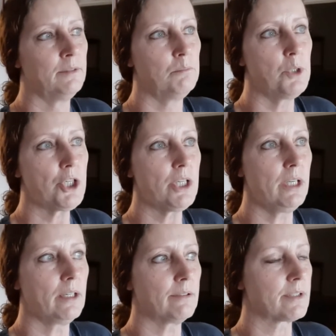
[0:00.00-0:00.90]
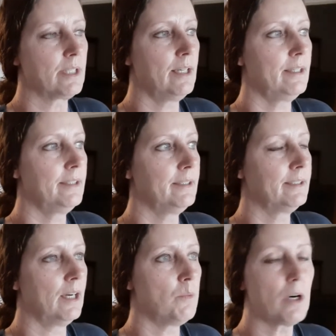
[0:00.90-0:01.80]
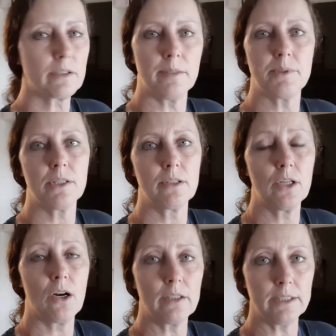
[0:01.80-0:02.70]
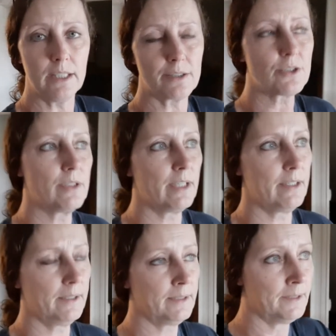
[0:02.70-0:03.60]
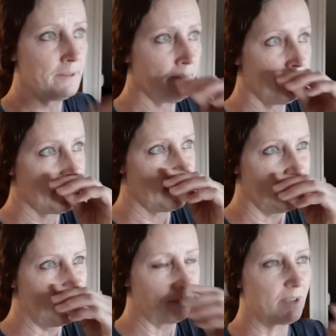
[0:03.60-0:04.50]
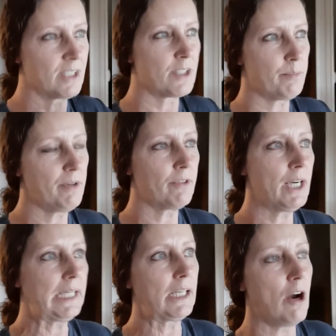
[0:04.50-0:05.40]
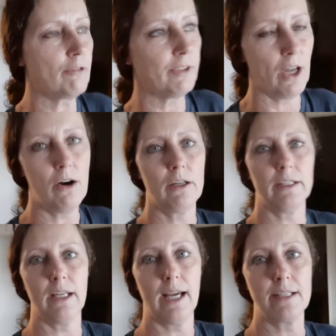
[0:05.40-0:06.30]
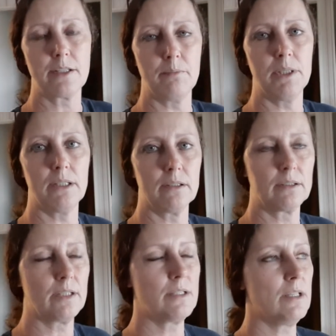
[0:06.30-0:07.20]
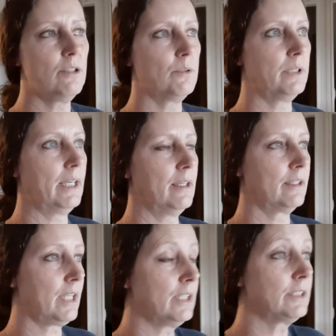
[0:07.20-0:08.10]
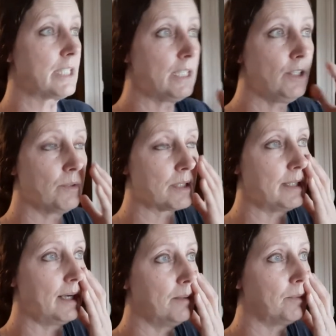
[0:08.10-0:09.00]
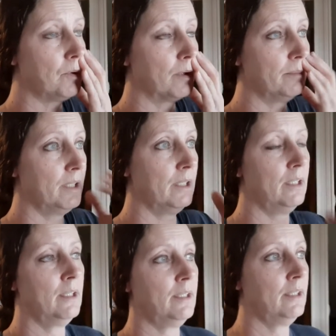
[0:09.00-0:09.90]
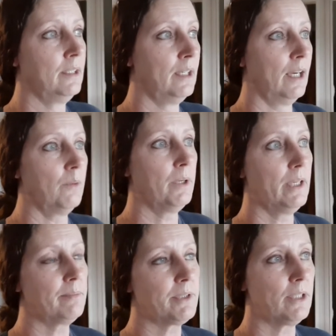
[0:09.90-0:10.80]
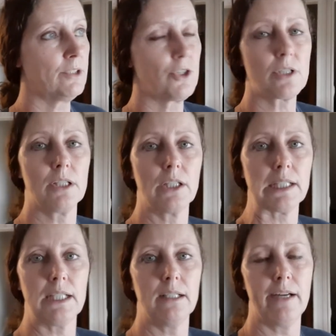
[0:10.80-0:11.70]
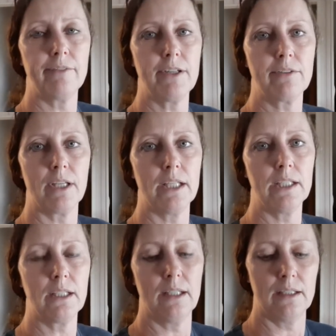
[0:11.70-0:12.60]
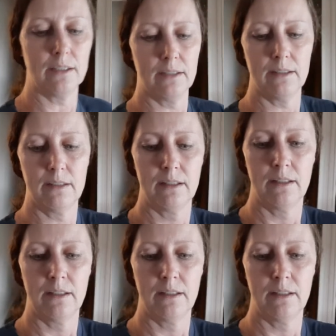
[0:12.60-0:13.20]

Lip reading: mushy outside. I walked up to the garden yesterday because it's been raining off and on. It hasn't been a continuous downpour, but I went up there just looking at everything, and